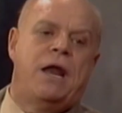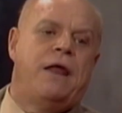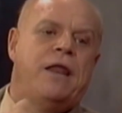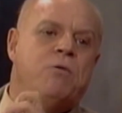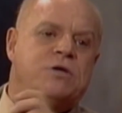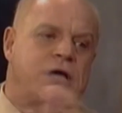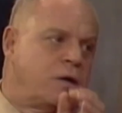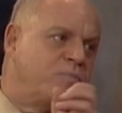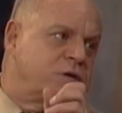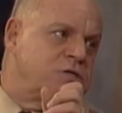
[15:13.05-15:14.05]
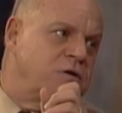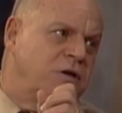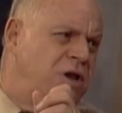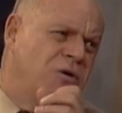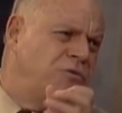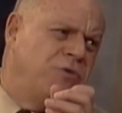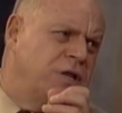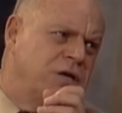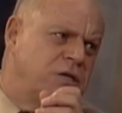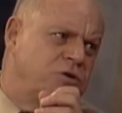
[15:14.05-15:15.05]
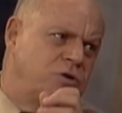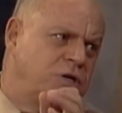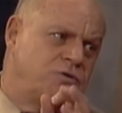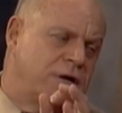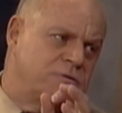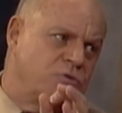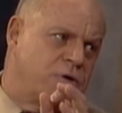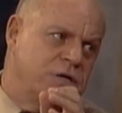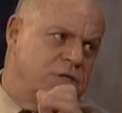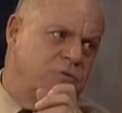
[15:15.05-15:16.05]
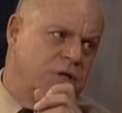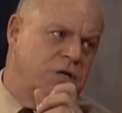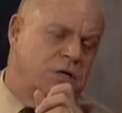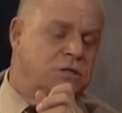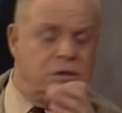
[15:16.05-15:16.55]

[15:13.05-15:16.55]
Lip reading: And they were taking pictures. You know, it really, he drives them crazy. It really does. Yeah.